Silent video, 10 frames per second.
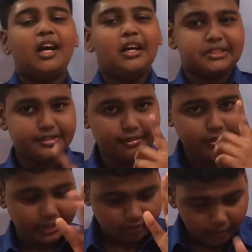So
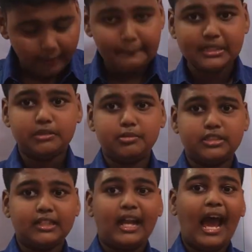the complex
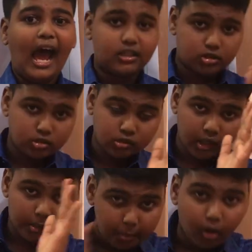machine have two
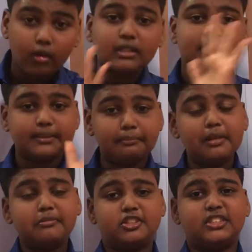or more simple
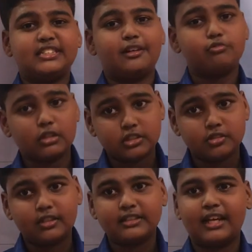machines that work
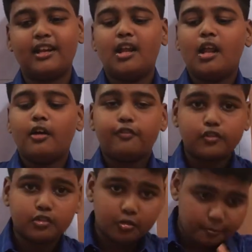together
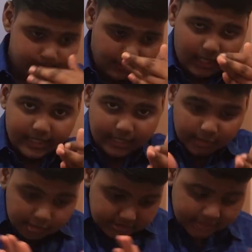to
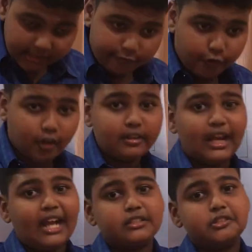reduce the effort
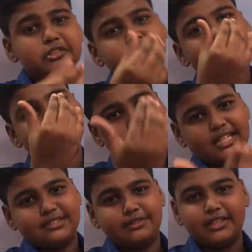and to do a
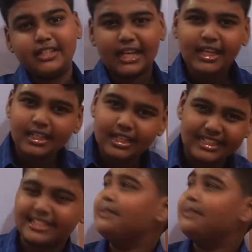task within a little